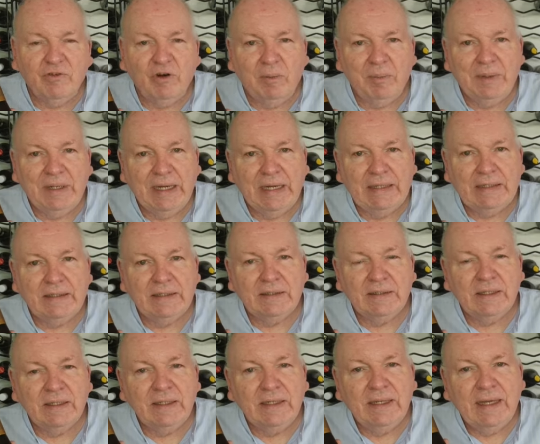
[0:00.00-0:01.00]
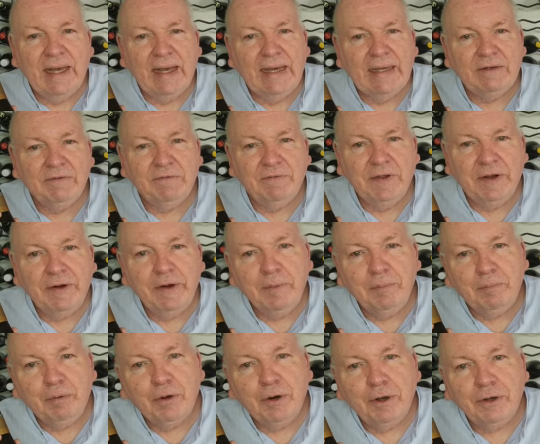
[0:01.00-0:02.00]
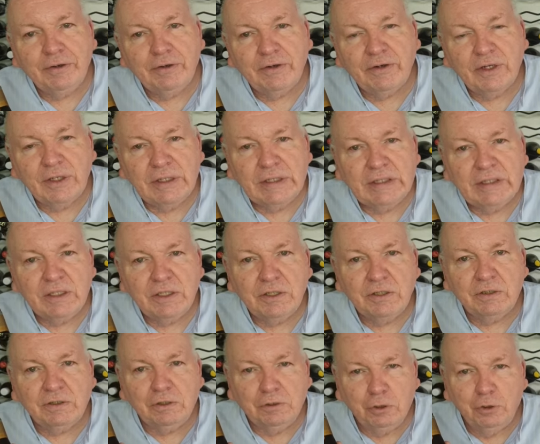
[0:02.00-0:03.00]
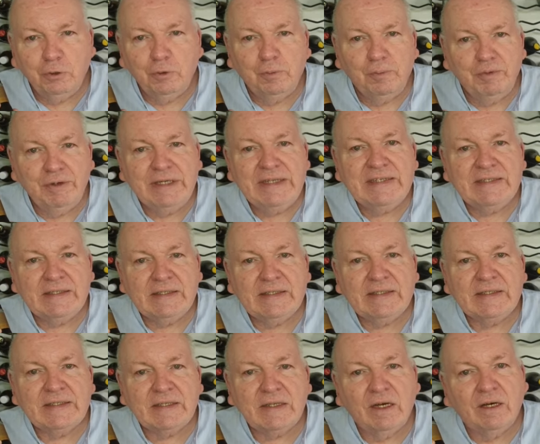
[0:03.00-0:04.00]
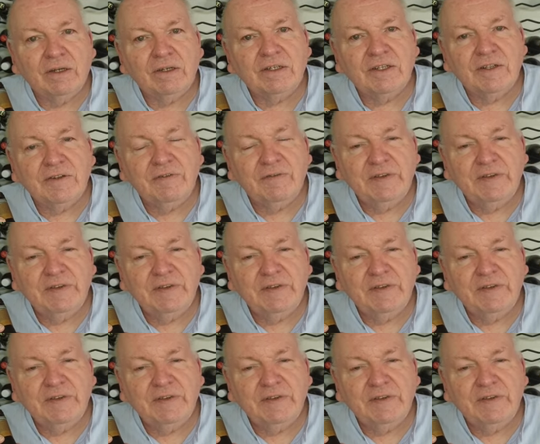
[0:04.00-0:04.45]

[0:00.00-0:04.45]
Robben Island, and very prone to cool breezes onto the